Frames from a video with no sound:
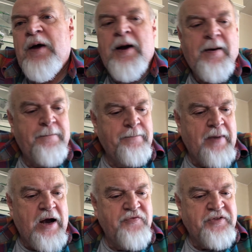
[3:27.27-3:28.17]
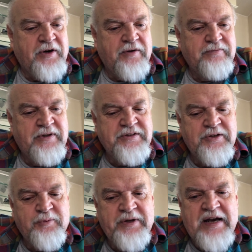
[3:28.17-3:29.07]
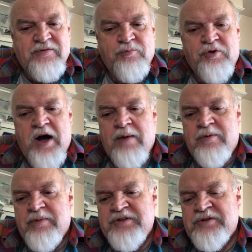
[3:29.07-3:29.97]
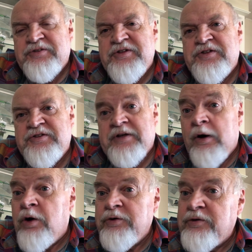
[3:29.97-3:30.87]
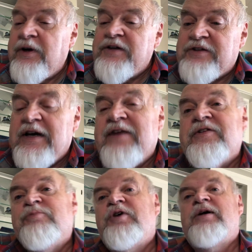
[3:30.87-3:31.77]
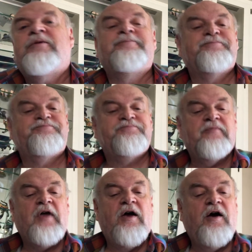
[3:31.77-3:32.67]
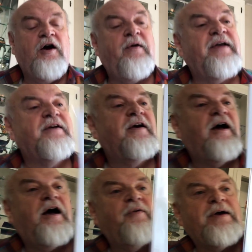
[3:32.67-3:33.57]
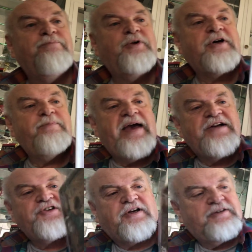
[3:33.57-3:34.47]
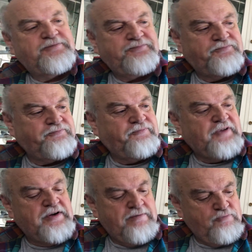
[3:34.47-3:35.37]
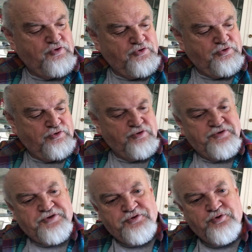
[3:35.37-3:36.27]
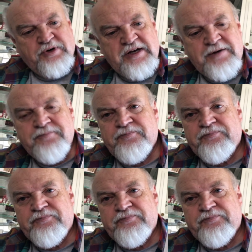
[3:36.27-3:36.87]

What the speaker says: out there, and didn't really have a problem until DC said, "Oh, you guys are having a problem." All right, we got Book of Magic, number 3.